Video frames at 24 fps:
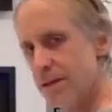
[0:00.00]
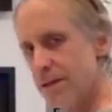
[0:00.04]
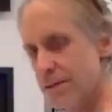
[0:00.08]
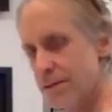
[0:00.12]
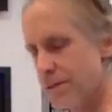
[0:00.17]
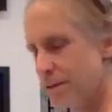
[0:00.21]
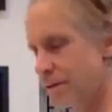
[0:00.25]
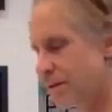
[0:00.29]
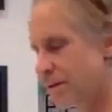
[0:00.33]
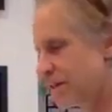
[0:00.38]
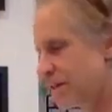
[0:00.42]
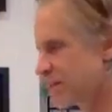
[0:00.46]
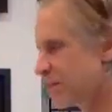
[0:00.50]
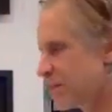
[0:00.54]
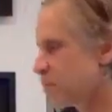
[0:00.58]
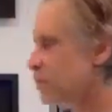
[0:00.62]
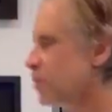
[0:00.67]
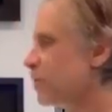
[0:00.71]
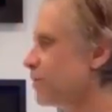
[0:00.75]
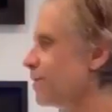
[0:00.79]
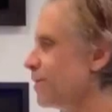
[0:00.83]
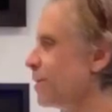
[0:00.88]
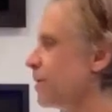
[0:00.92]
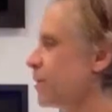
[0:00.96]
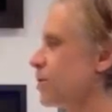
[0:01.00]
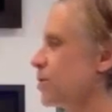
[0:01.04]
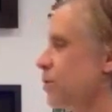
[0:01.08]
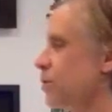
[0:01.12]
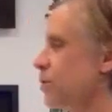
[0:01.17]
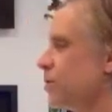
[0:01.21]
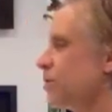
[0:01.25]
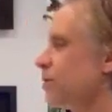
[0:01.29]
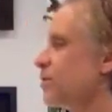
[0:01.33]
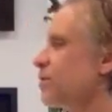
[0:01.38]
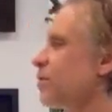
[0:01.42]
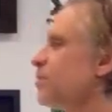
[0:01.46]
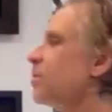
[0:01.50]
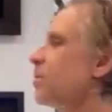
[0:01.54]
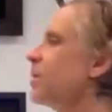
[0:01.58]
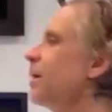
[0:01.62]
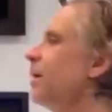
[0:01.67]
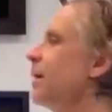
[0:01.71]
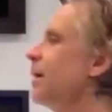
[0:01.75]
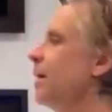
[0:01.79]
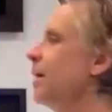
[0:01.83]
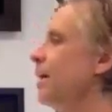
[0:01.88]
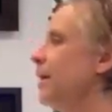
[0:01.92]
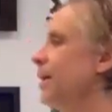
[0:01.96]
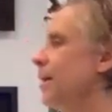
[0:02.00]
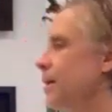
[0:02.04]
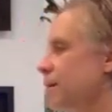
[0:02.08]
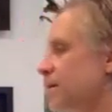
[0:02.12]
So this is moving the shoulder blade,